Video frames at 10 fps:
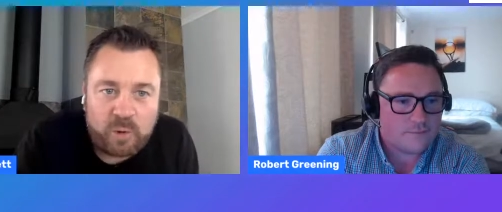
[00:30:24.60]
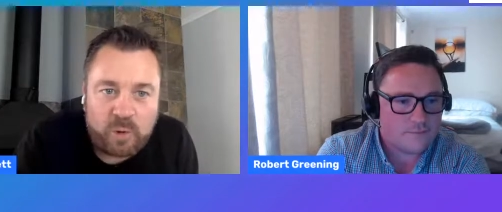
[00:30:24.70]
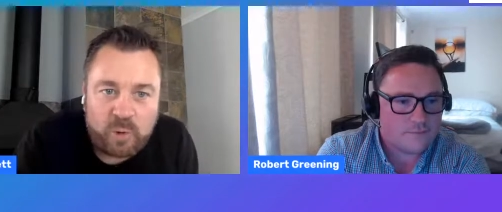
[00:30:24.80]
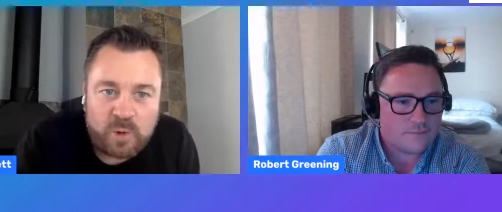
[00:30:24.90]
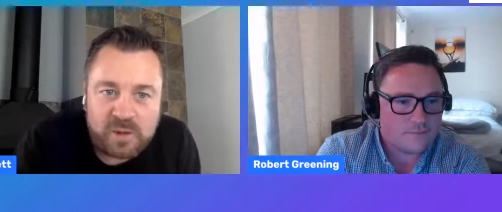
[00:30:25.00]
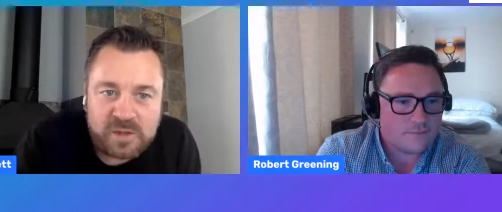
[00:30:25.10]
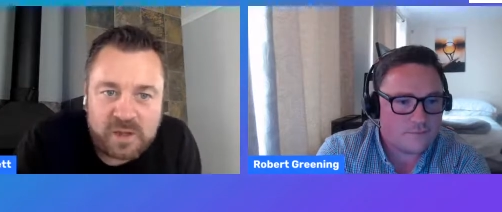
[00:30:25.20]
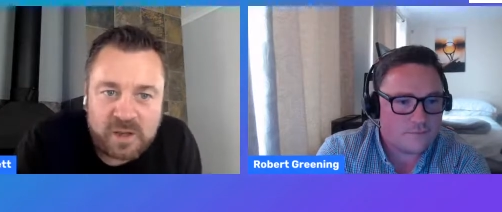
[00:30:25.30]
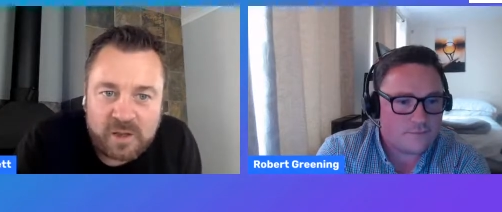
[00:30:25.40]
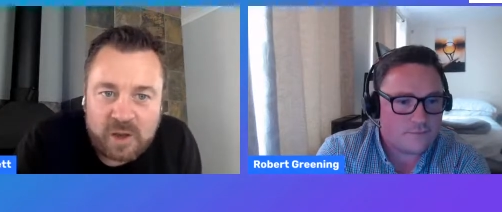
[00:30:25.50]
Speaker 1: CloudCall can
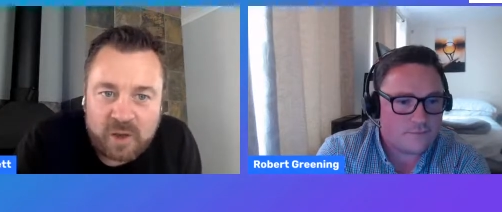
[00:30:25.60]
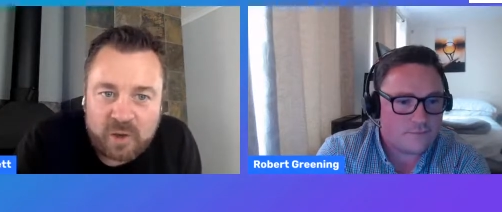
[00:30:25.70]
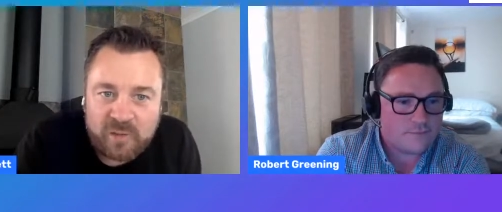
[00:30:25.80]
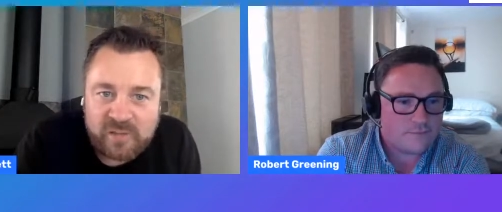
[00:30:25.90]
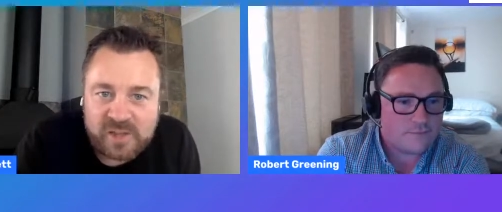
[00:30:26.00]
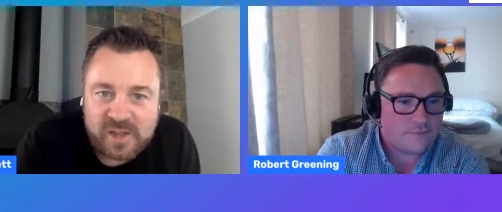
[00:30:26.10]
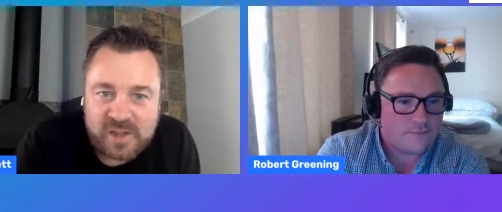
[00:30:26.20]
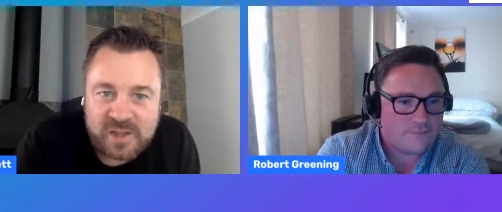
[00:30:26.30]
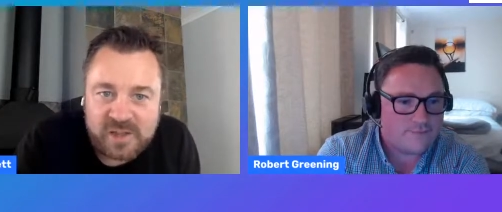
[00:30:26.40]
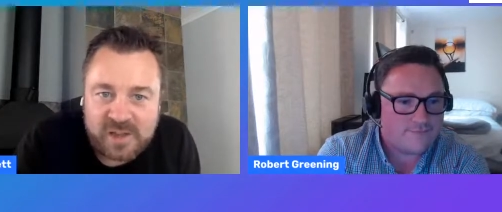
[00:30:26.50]
turn
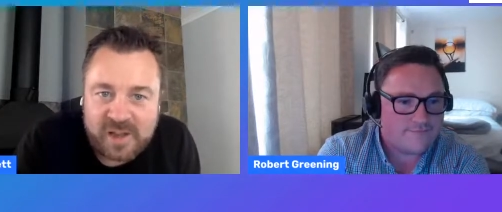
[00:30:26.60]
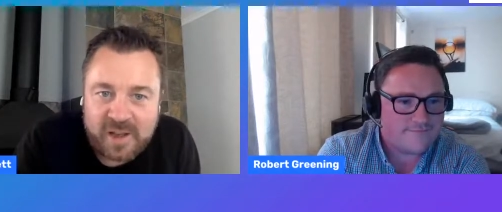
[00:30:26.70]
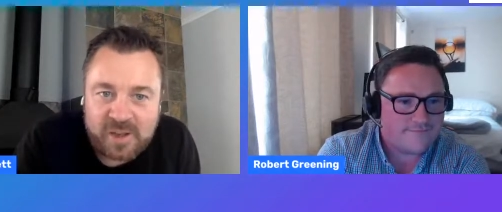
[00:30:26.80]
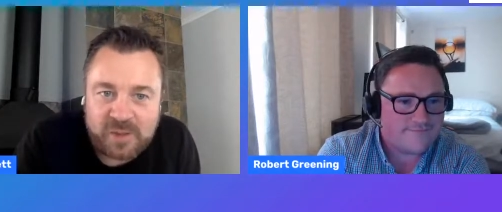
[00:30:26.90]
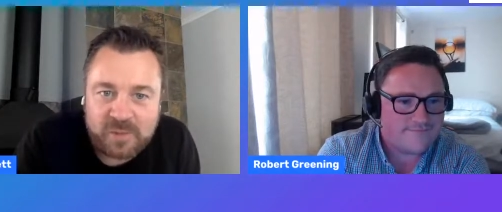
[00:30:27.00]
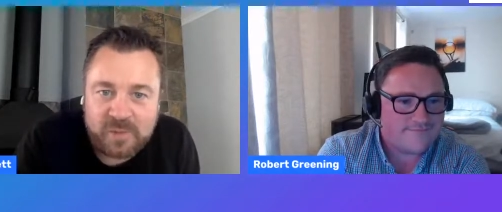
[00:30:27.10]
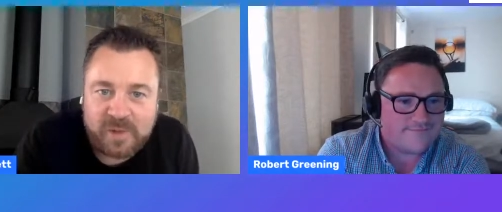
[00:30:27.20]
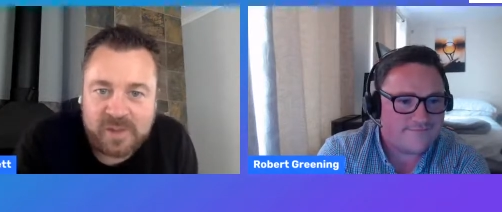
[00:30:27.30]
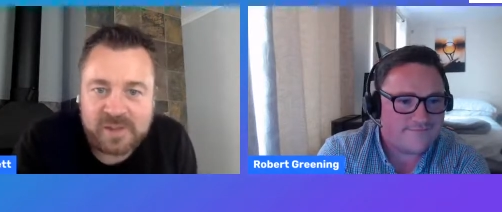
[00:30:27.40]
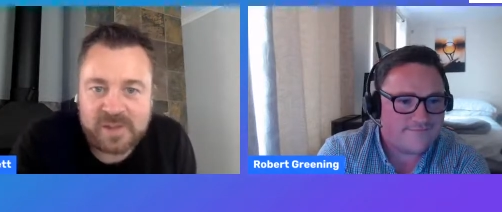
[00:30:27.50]
conversation into actionable
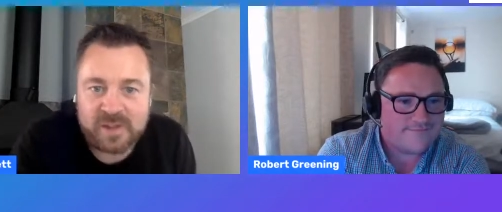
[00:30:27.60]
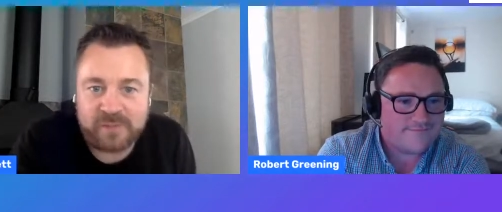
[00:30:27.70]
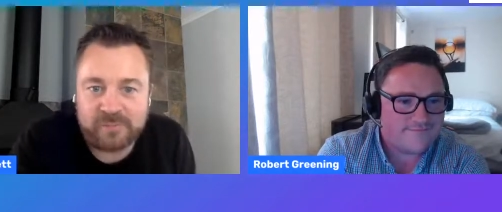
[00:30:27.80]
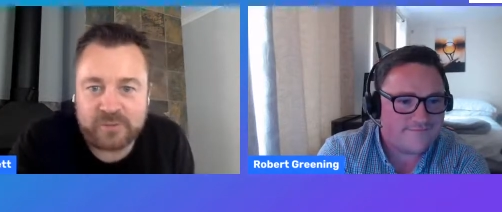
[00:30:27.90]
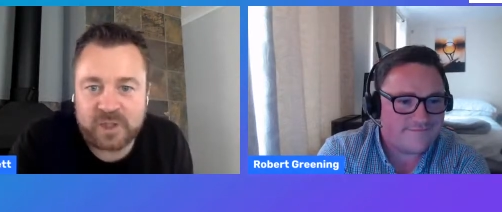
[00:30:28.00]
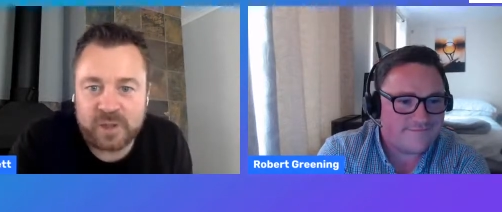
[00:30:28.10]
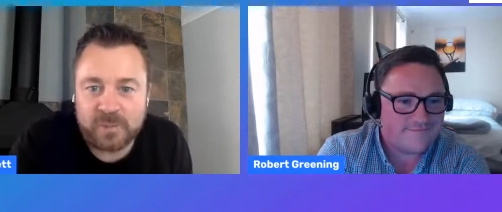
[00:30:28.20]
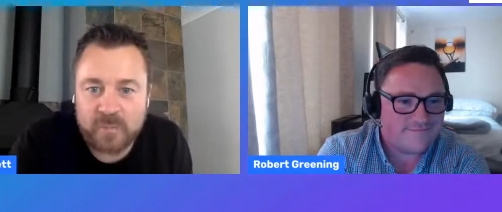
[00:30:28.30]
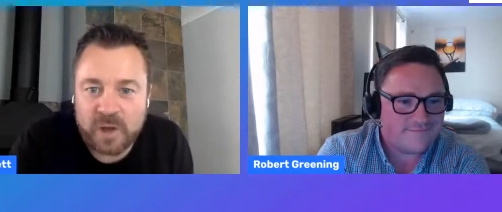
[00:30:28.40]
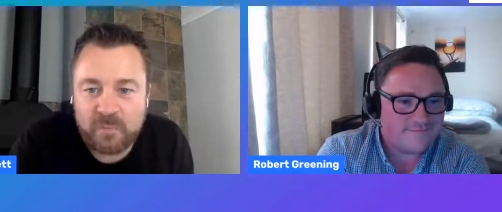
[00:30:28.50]
insight.
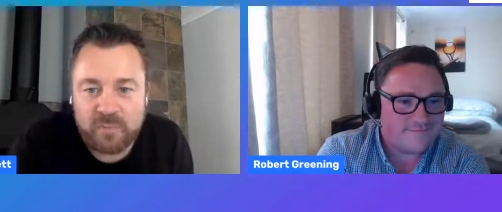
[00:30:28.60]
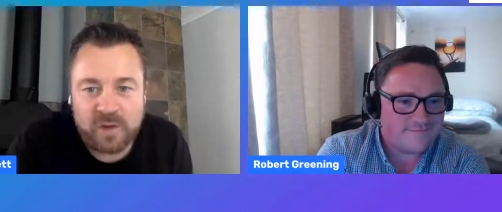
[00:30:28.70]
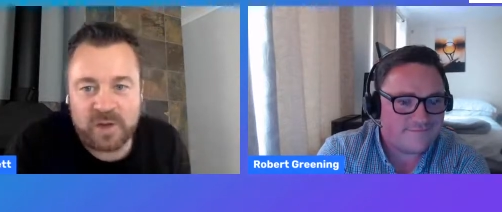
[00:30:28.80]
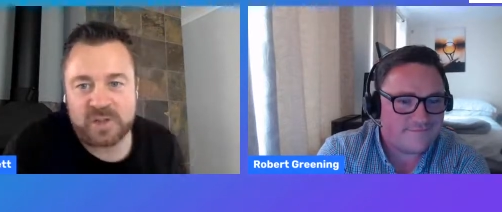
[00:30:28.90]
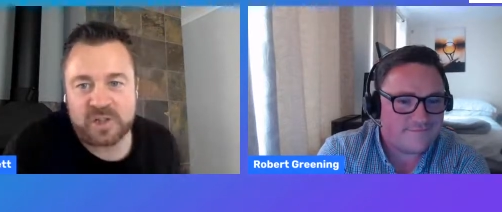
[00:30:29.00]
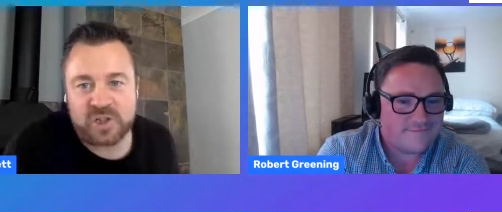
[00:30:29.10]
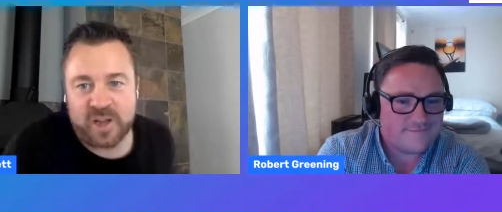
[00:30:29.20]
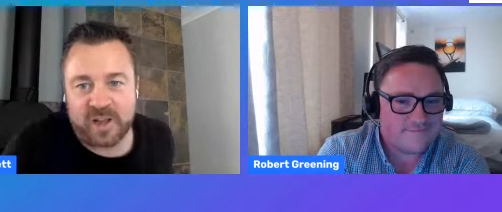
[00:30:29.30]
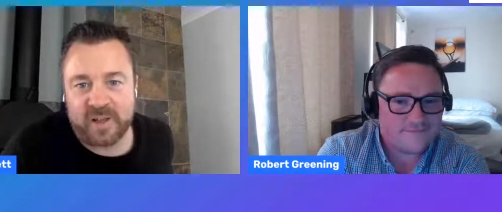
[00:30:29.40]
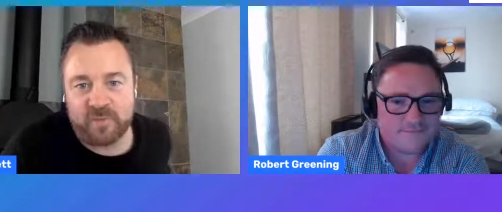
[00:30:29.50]
So, um, really good to
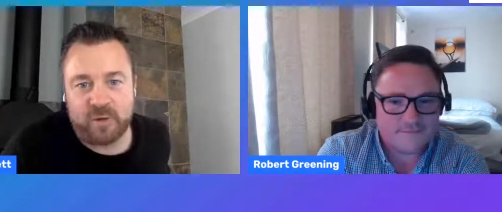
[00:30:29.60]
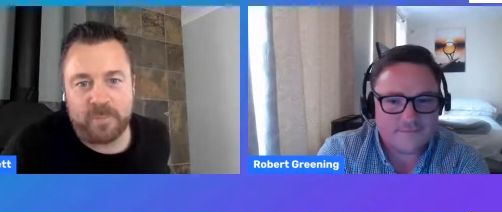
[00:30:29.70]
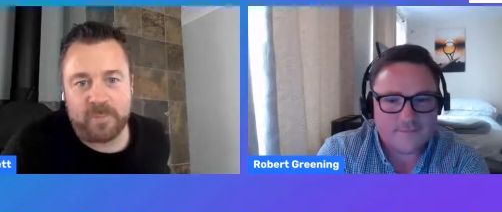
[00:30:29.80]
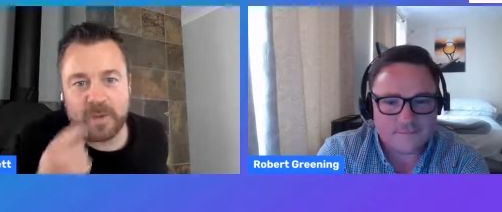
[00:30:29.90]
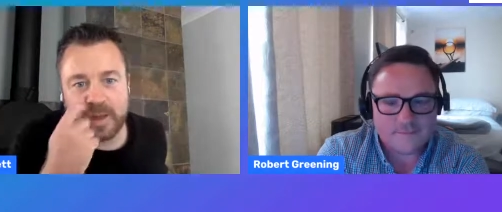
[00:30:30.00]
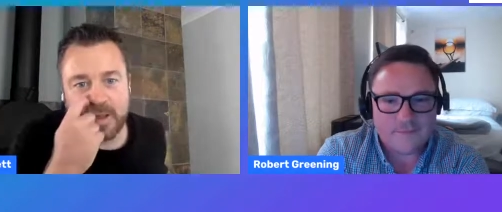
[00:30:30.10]
chat again, Rob.